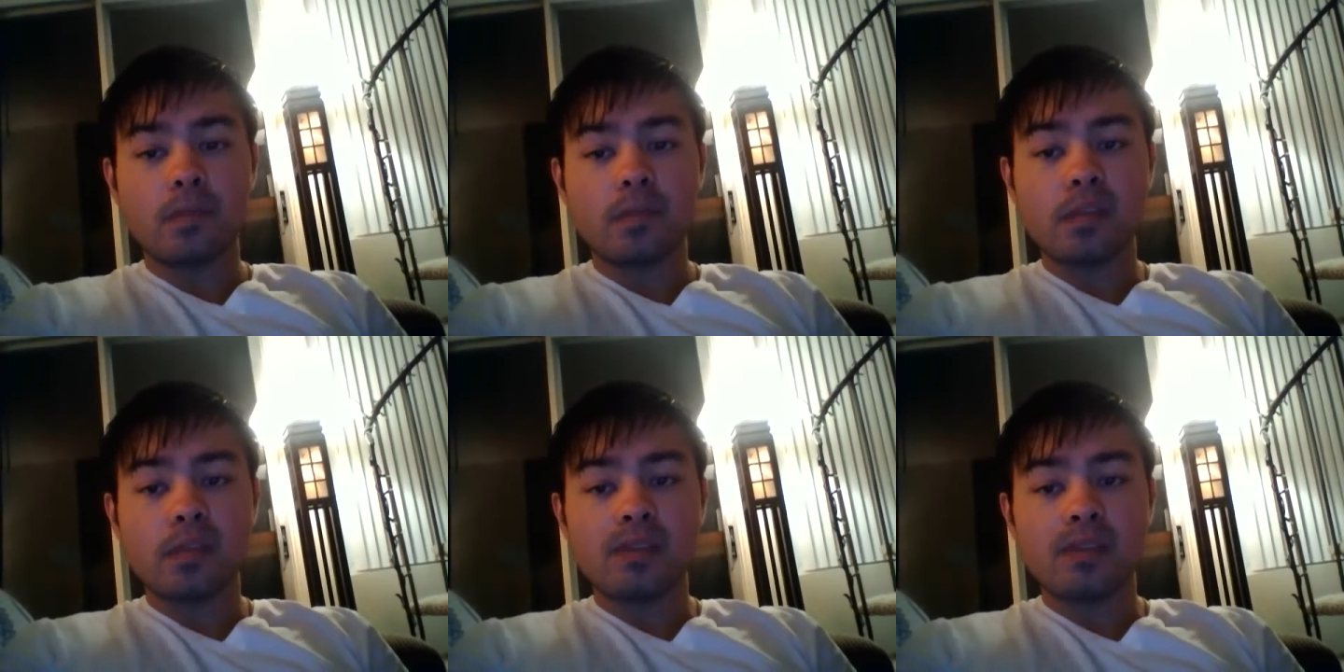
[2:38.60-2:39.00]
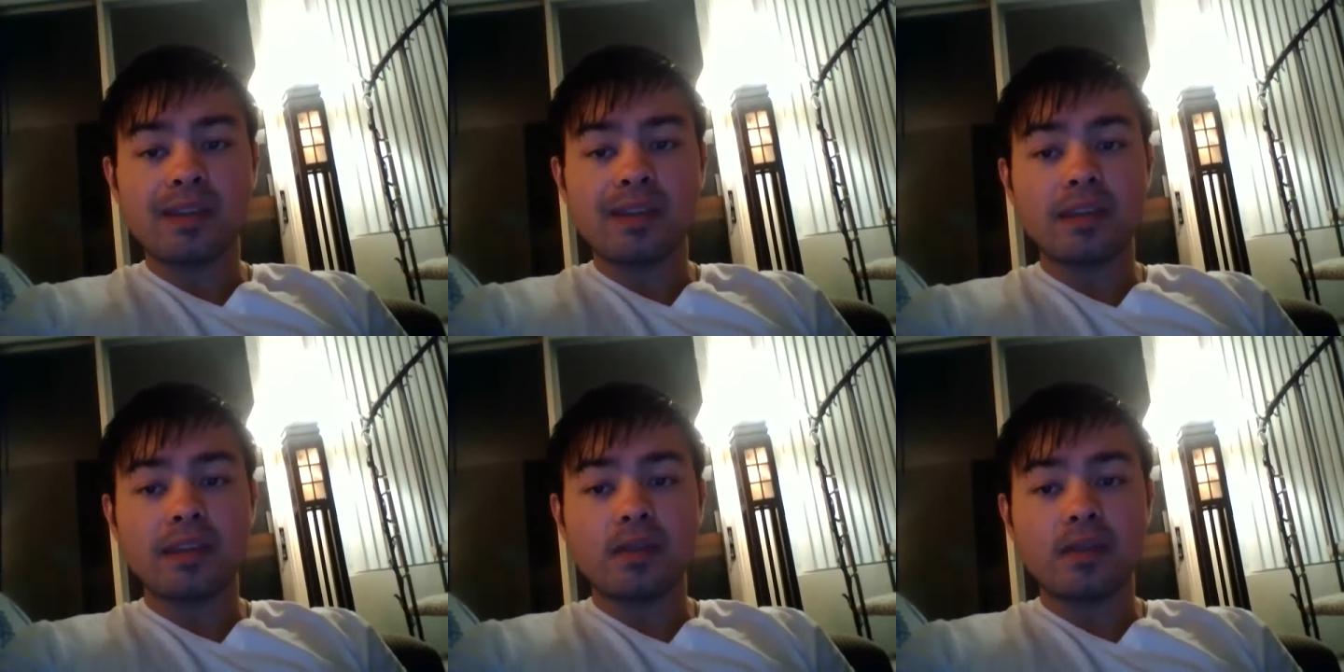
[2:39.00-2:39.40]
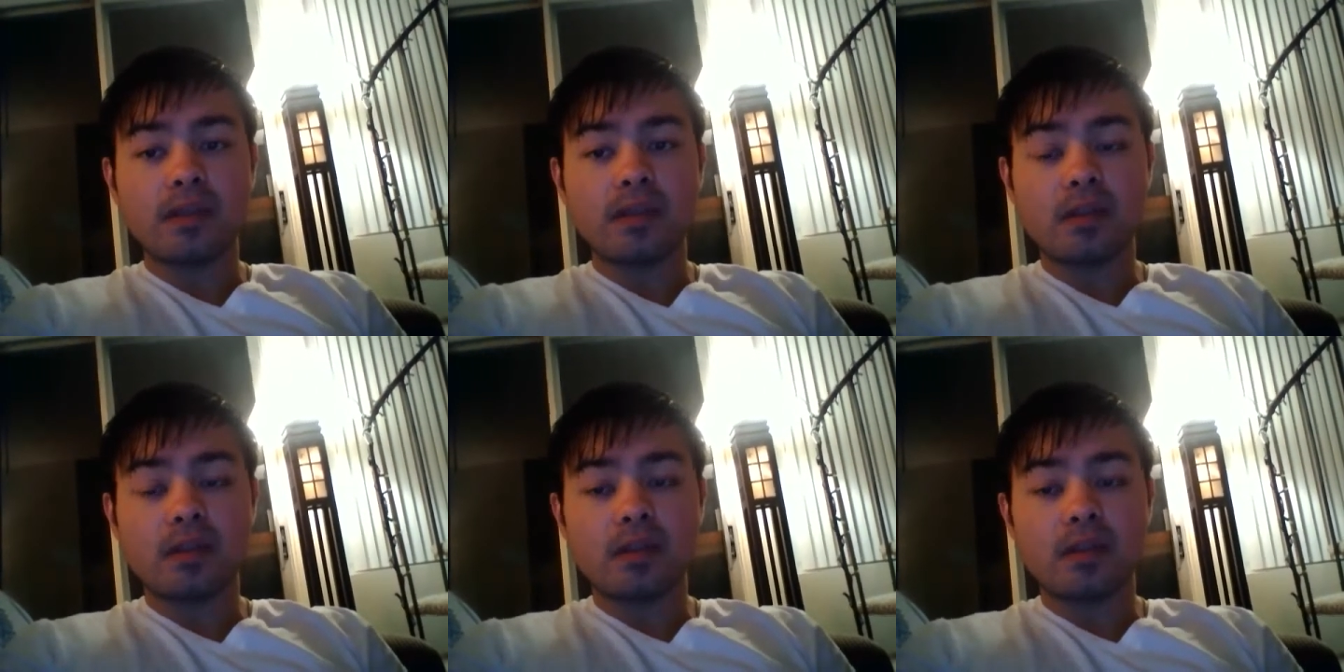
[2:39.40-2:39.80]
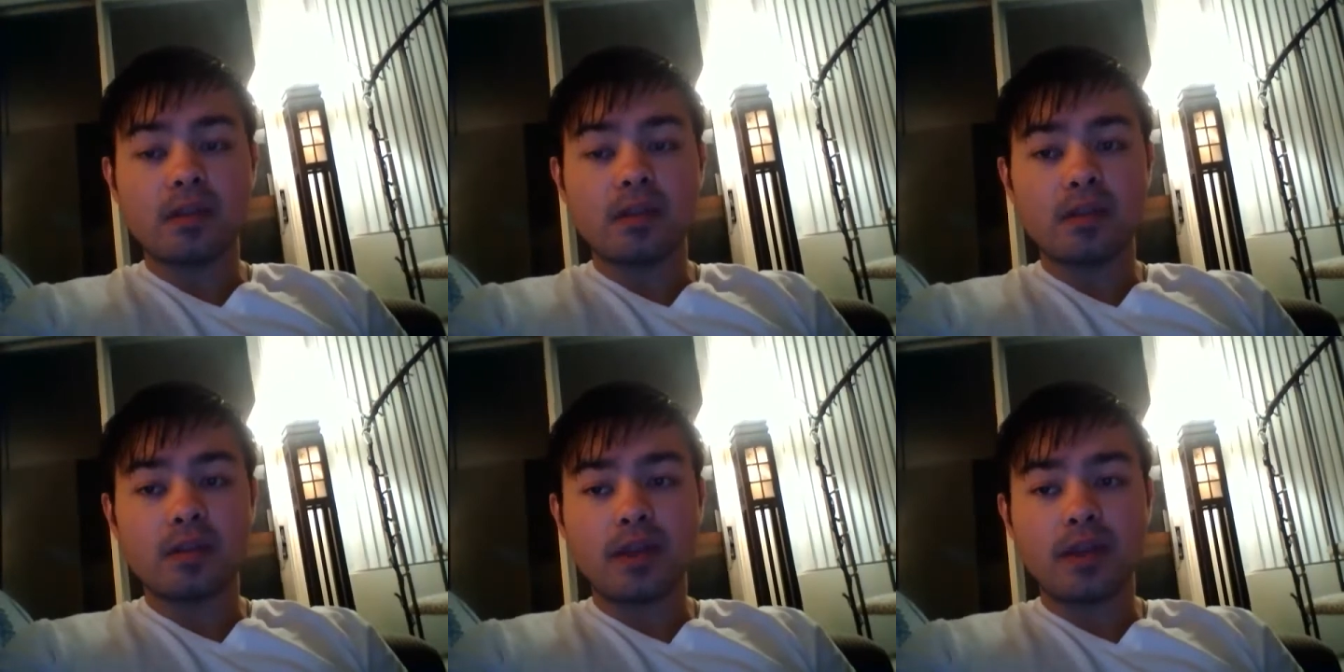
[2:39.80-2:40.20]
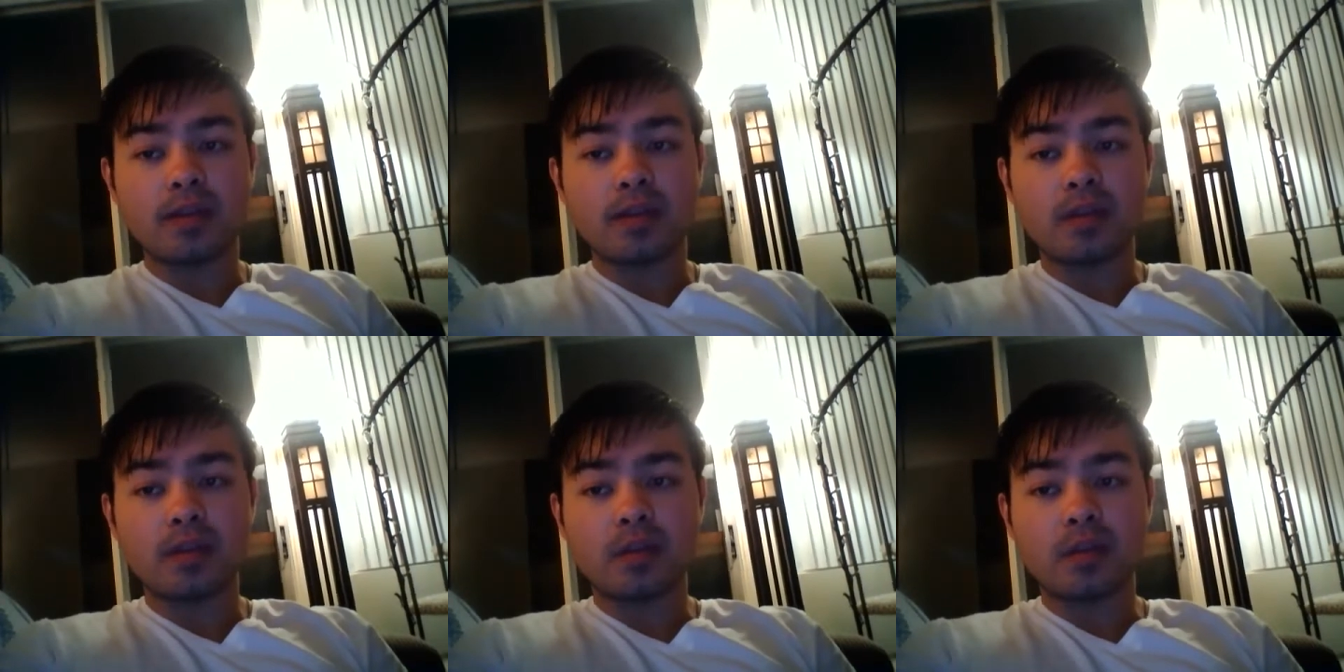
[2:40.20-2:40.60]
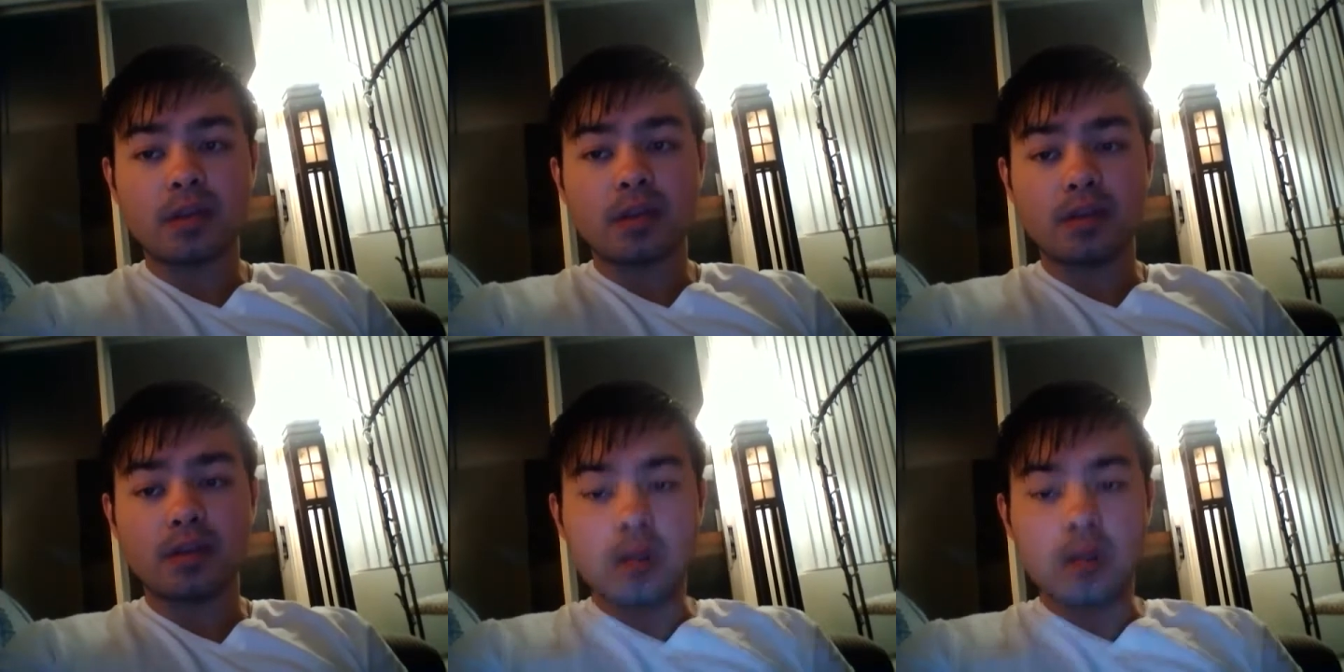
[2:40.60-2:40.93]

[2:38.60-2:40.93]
take the negative and turn it into a positive. But